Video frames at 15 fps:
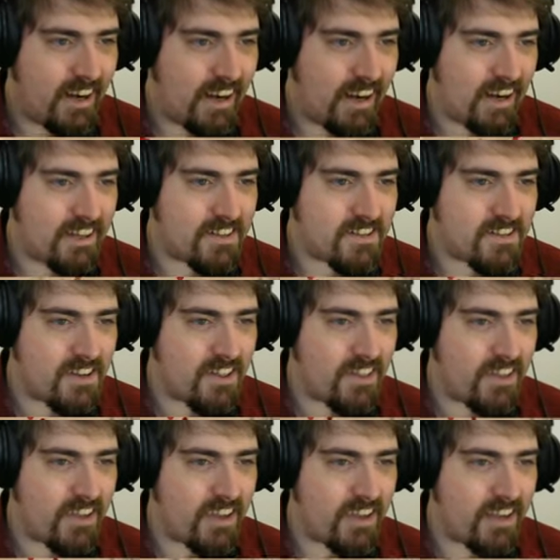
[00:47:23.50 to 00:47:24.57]
as
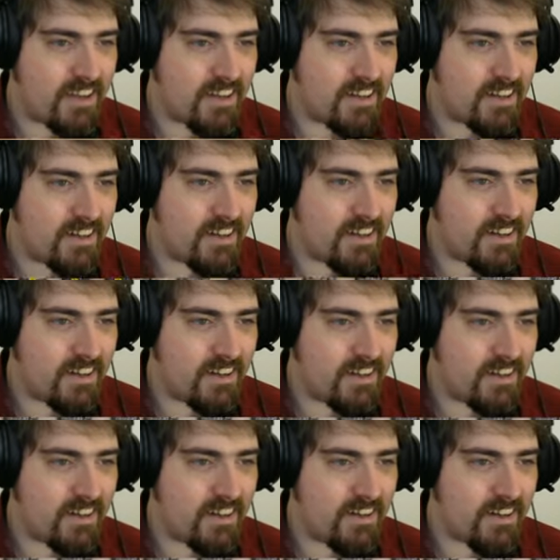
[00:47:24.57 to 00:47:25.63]
the
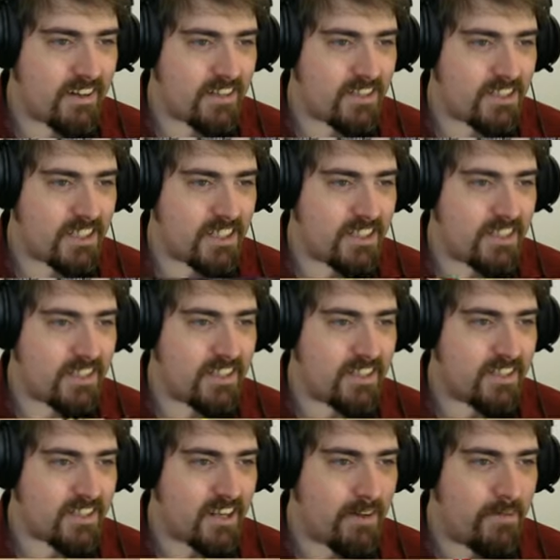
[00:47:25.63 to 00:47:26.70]
G
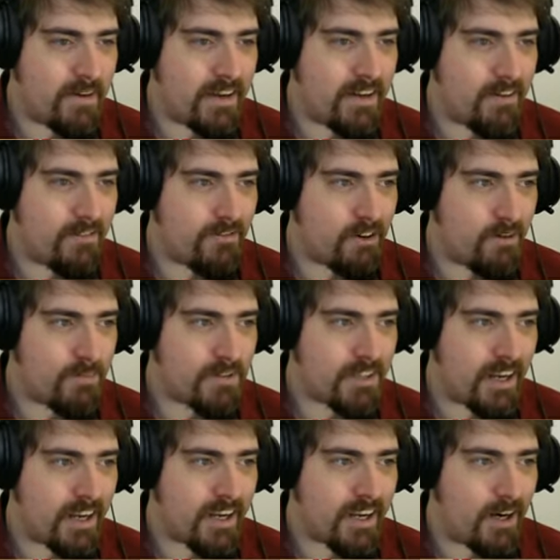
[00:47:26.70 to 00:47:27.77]
Cs come in from
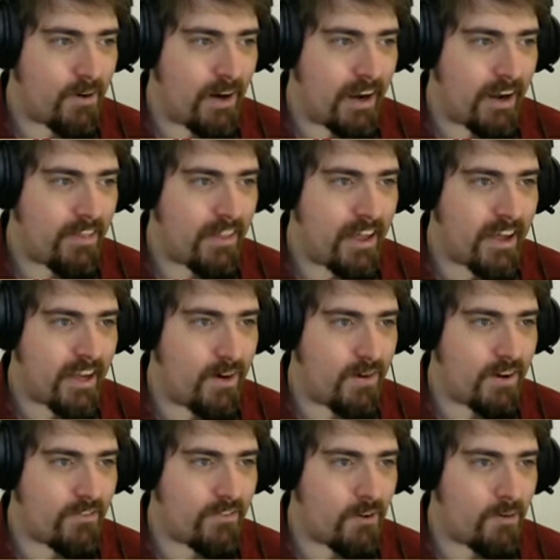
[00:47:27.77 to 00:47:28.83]
Psycho, and they're
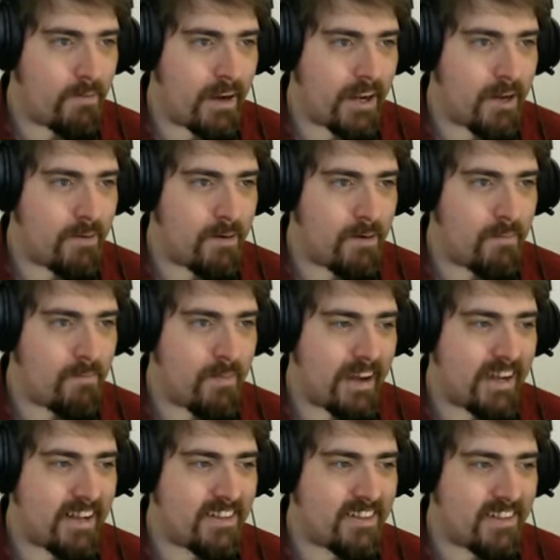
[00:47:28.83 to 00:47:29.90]
going for Mega, but
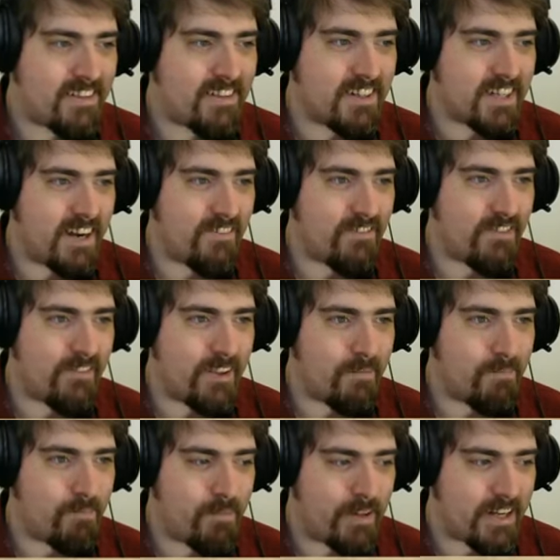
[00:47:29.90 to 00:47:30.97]
Mega doesn't give them the
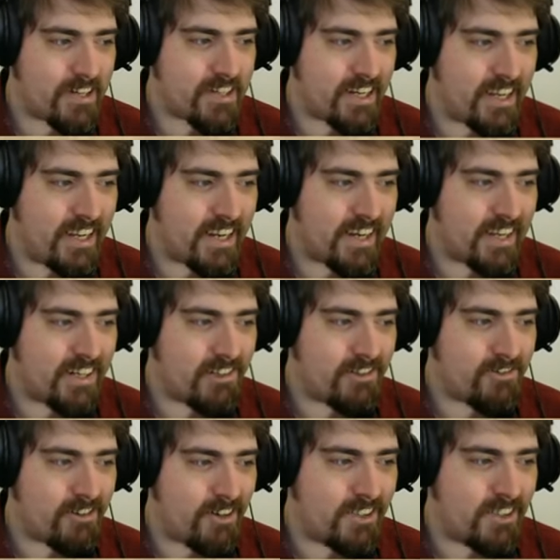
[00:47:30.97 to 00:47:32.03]
pleasure. He
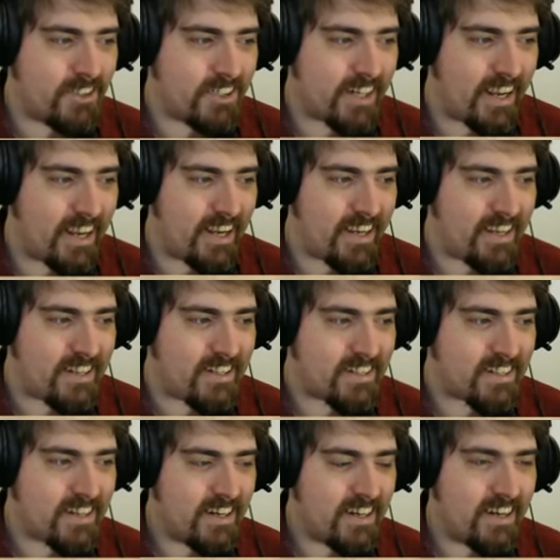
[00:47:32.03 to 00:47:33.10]
control Ks.